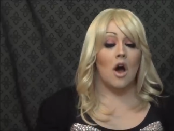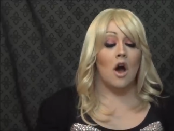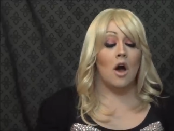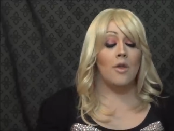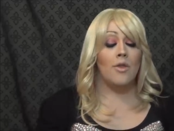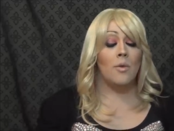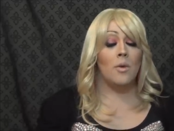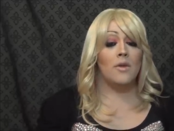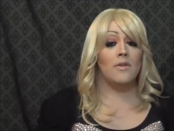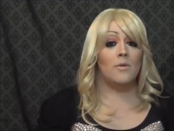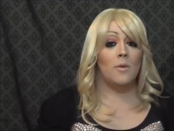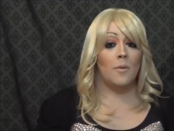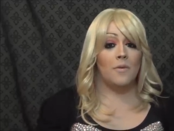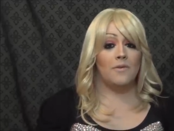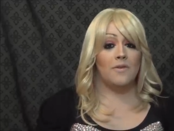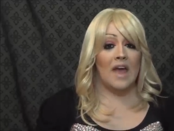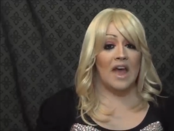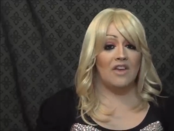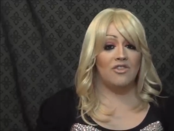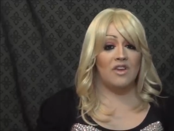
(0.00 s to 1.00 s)
All the ones who have
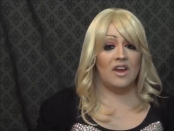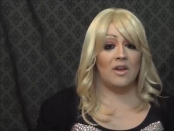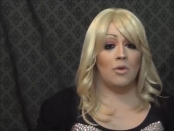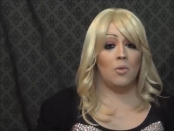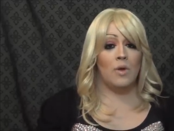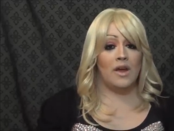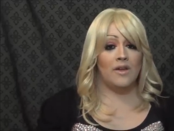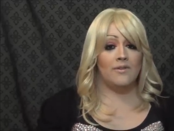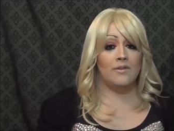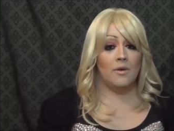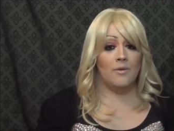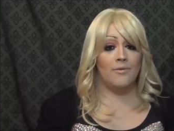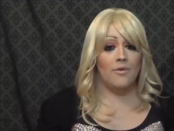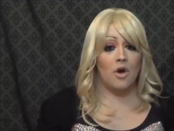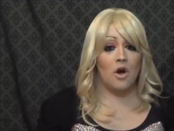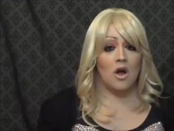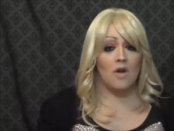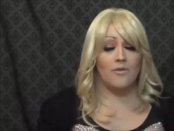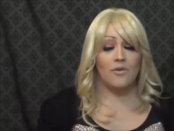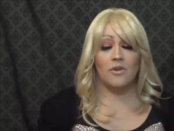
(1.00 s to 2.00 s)
sashayed away so
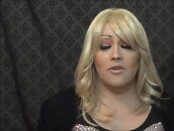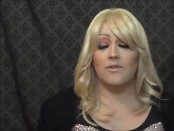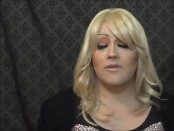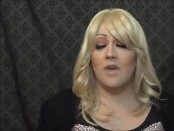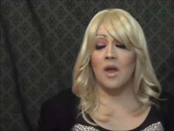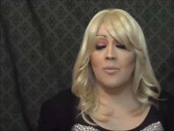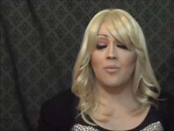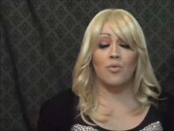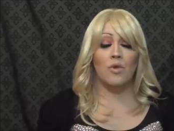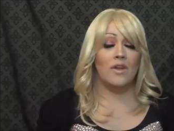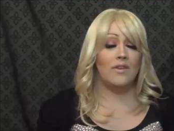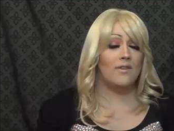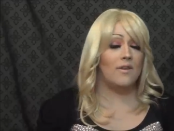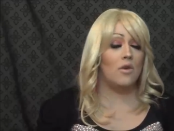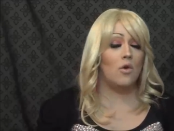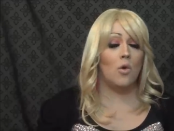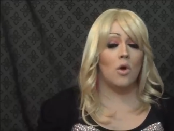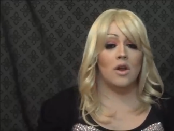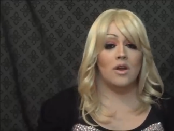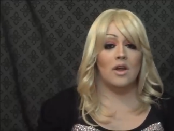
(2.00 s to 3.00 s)
far, for some
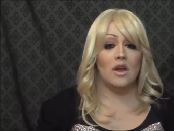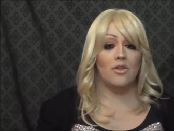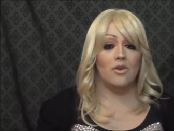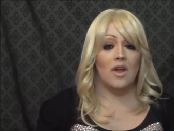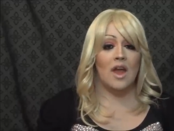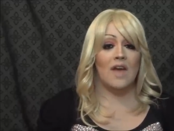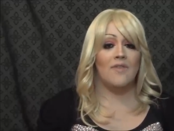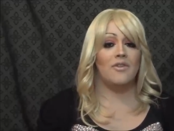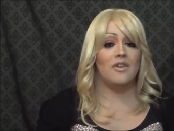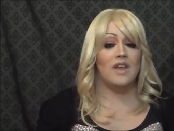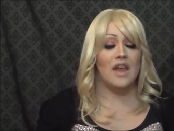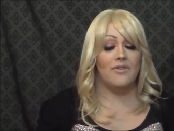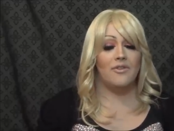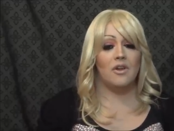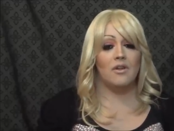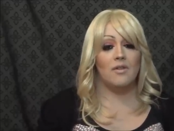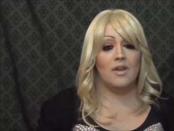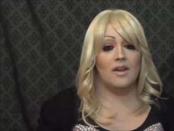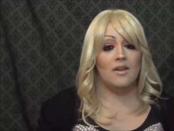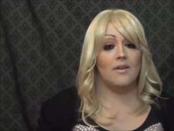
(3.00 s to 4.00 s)
reason or another, have
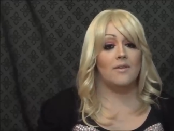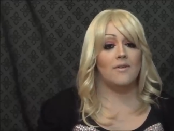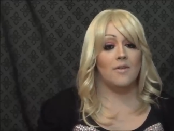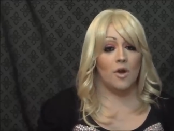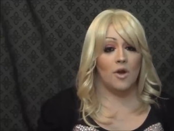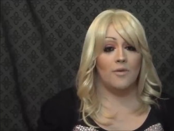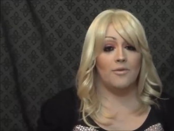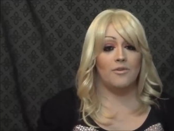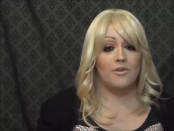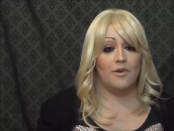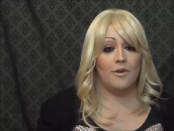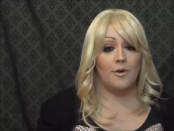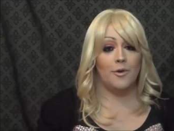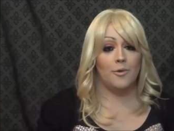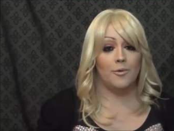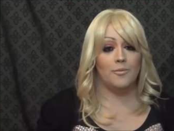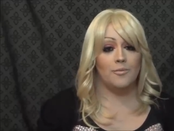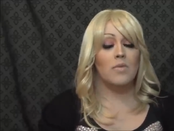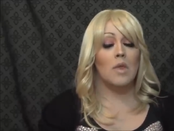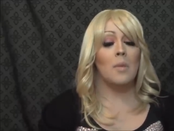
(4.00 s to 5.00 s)
definitely deserved to.